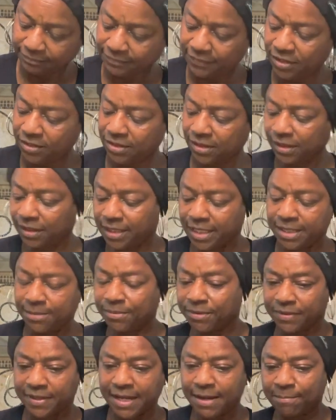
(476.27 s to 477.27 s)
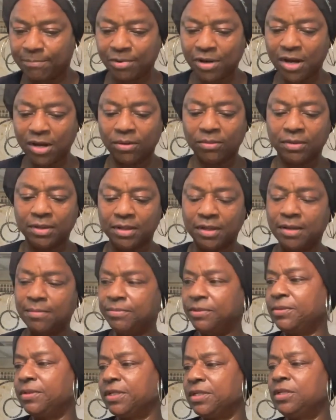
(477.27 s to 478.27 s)
You can label that bottle up.
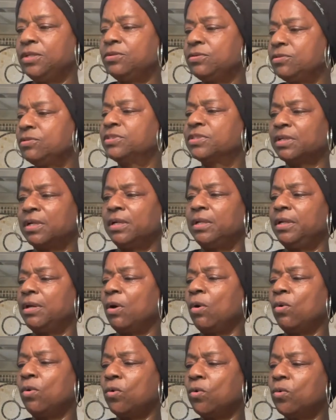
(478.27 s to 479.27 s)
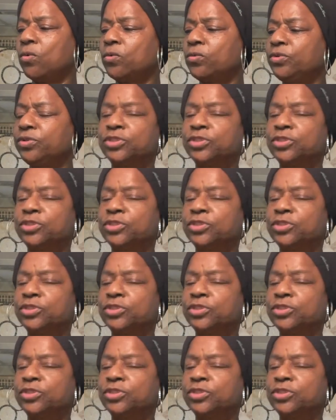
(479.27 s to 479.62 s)
You can use an old